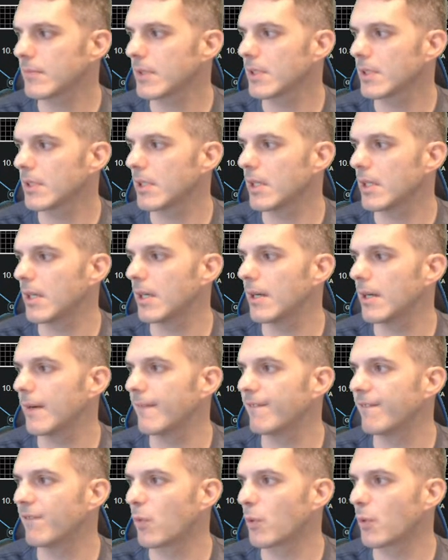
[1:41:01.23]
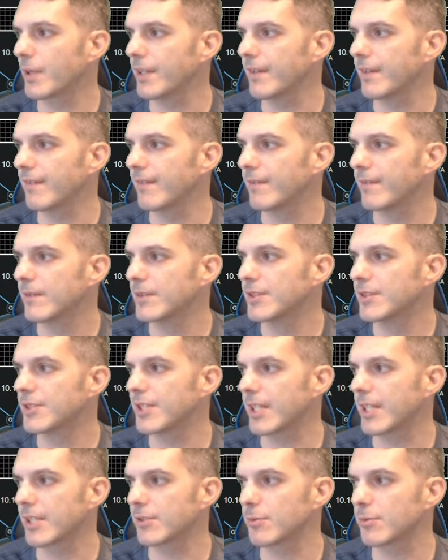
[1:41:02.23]

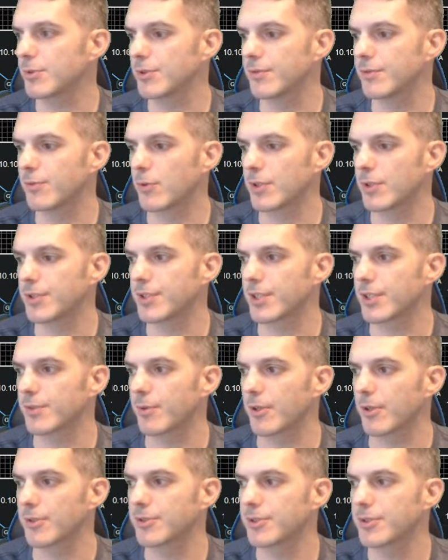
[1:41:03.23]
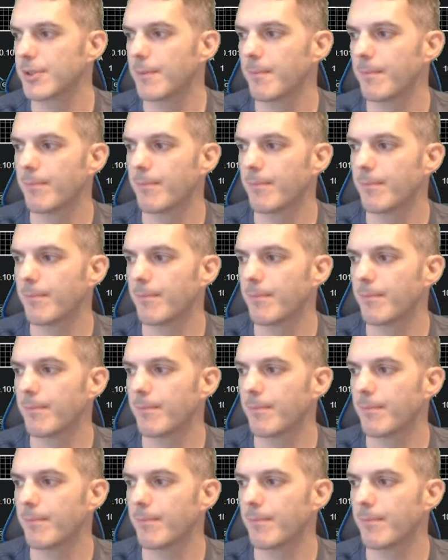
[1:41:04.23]
46, we'll do 46 first.